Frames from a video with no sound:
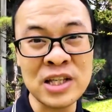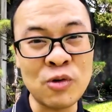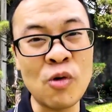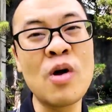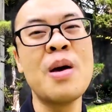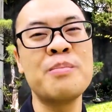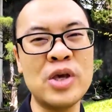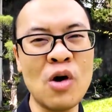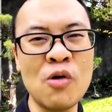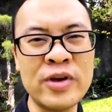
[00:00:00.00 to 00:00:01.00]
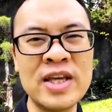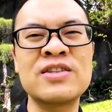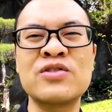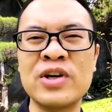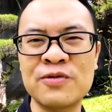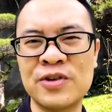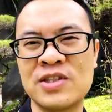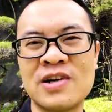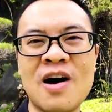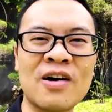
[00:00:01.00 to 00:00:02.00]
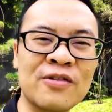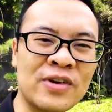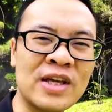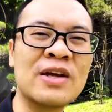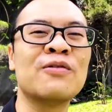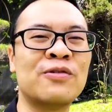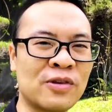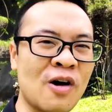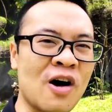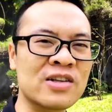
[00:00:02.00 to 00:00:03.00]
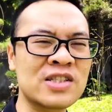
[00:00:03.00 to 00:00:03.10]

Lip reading: is for POV street photography vlogs.